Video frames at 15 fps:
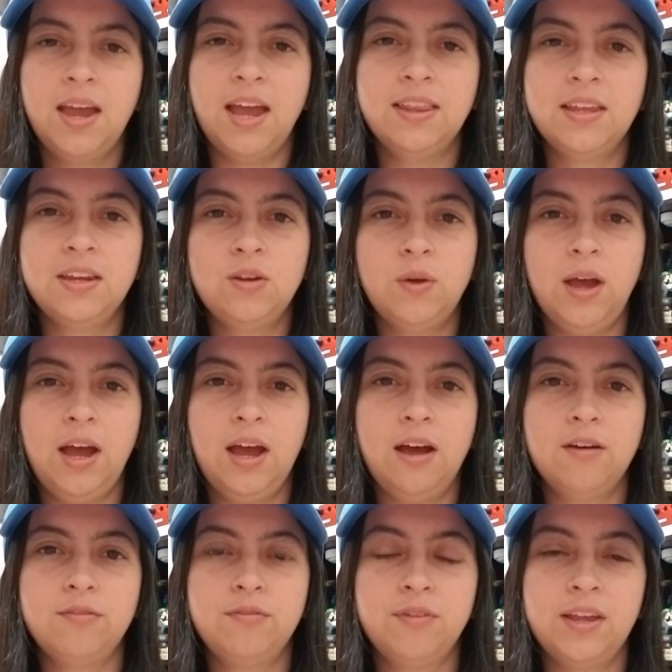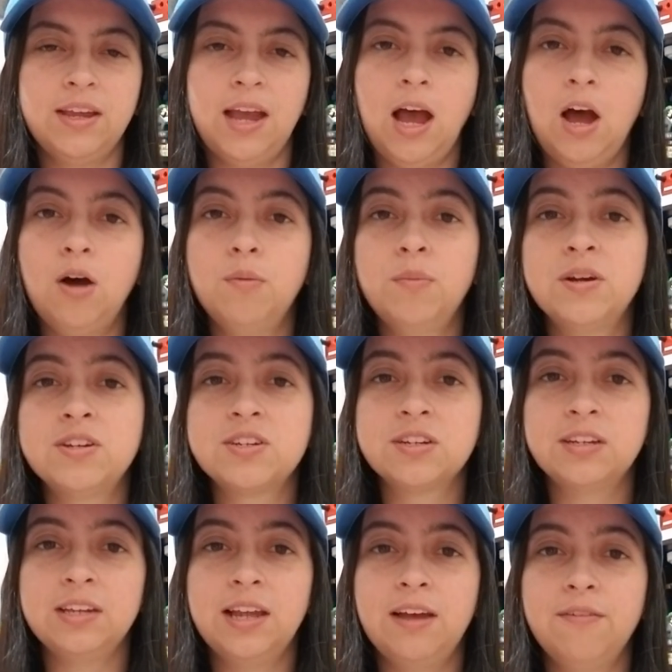and then you have like how much
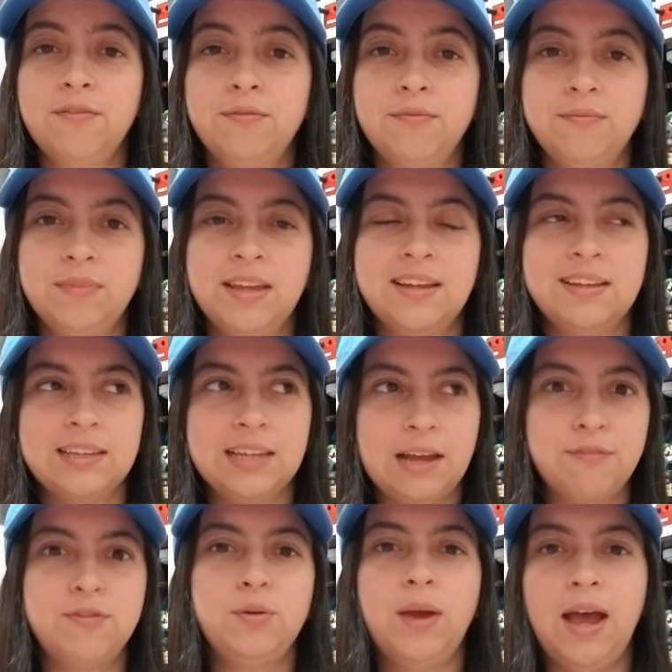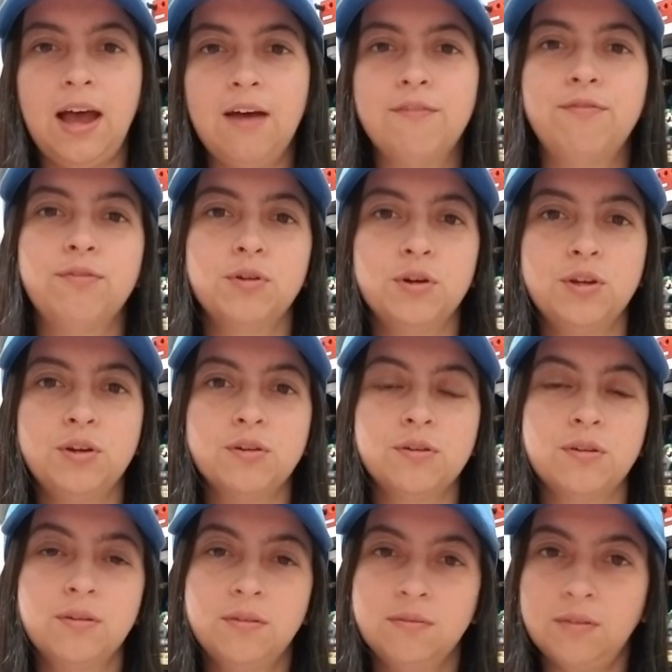left you have for
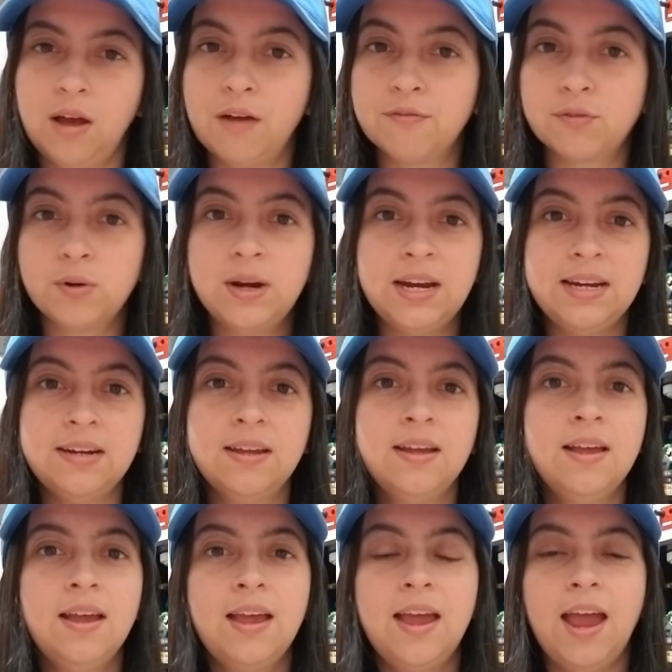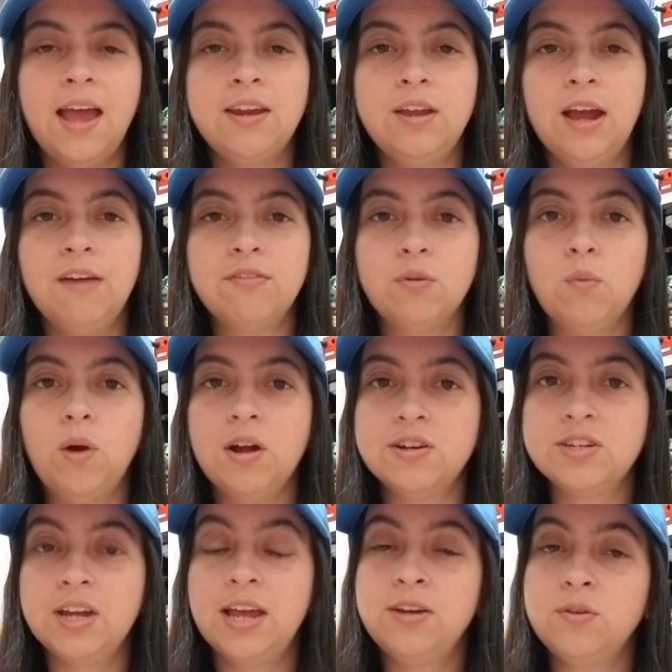your hovering, and you have to
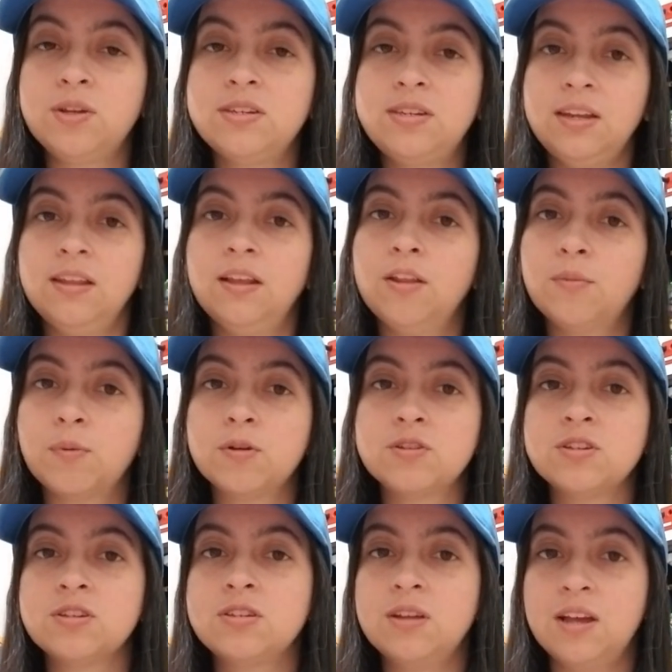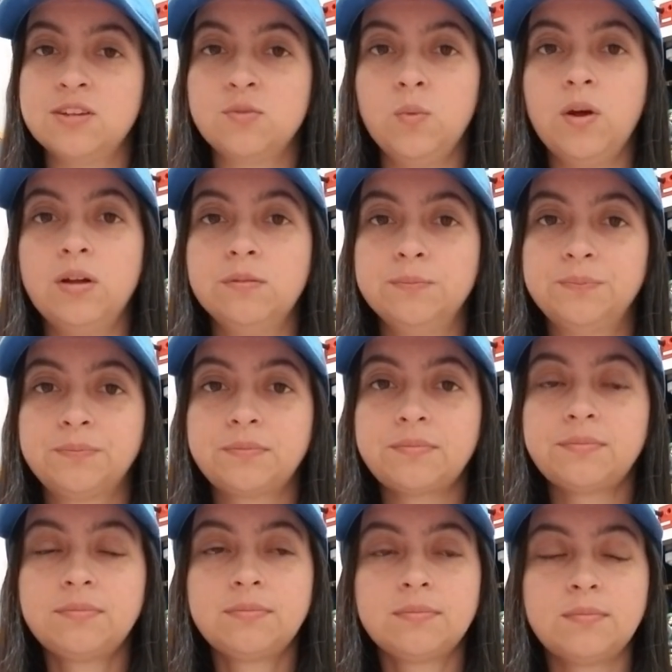watch it, and you can see the other person's as well.
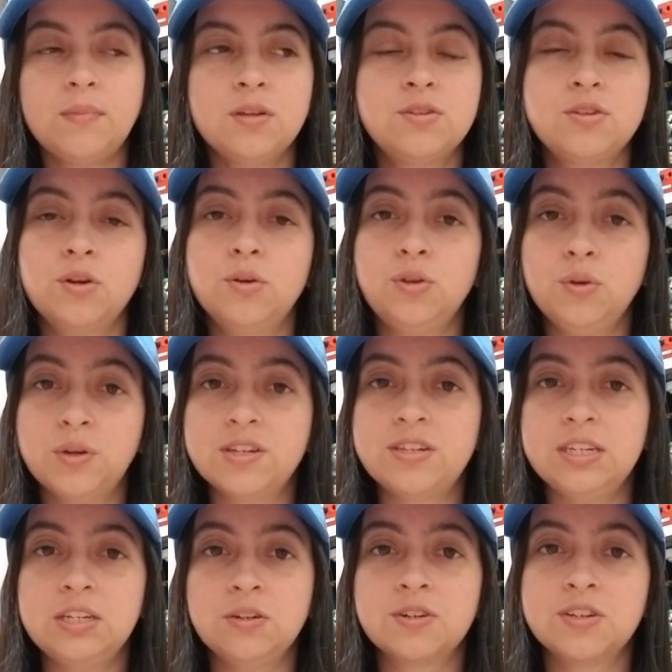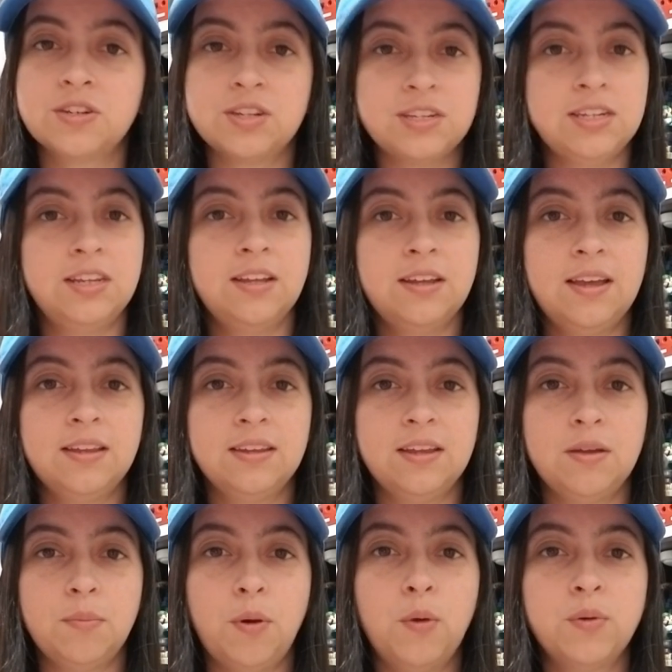So you can see yours and you can see
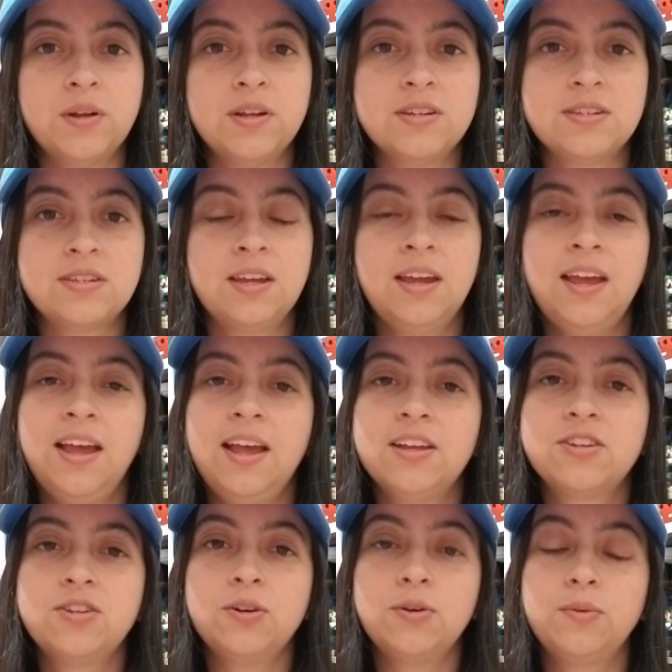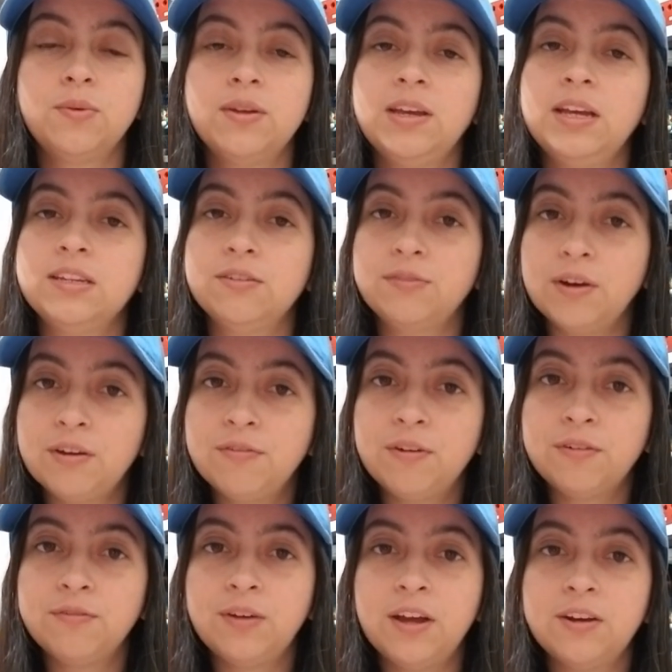the opponents. So it's a very
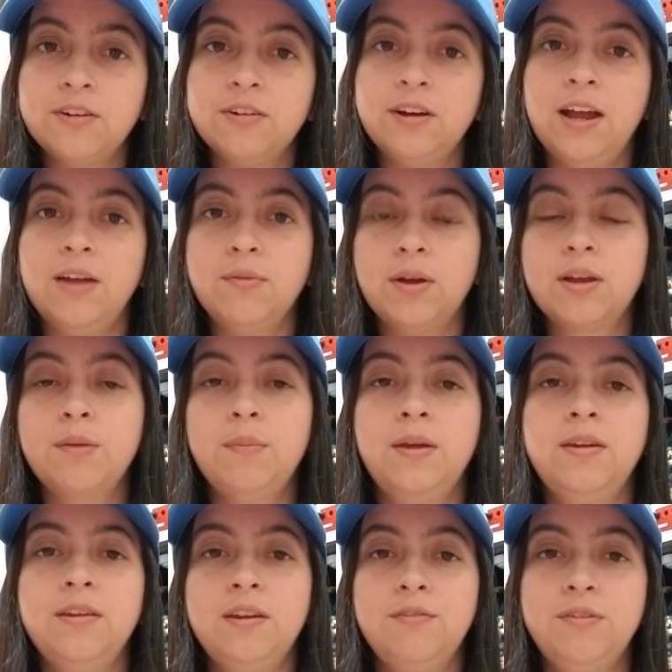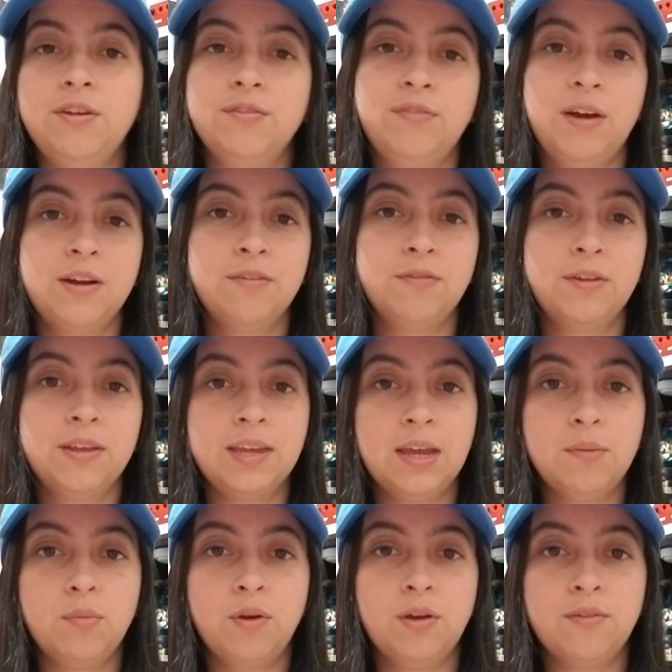fun fighter. I recommend it if you can find it for the
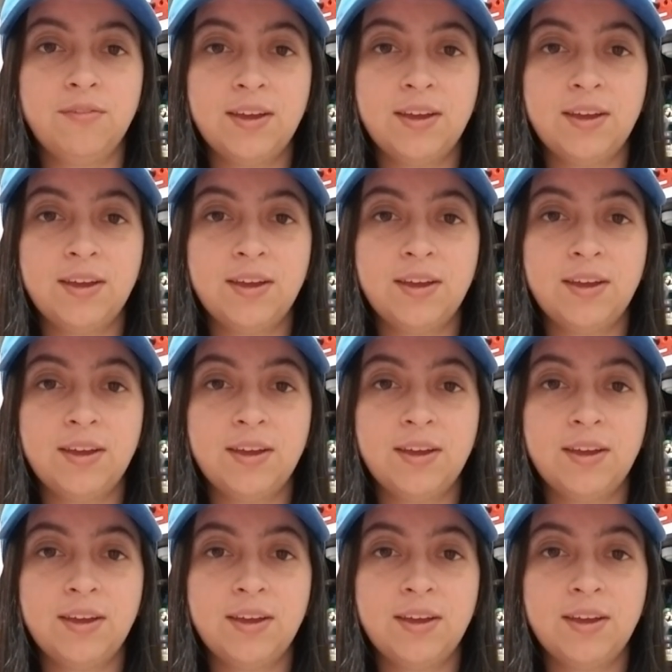Game Boy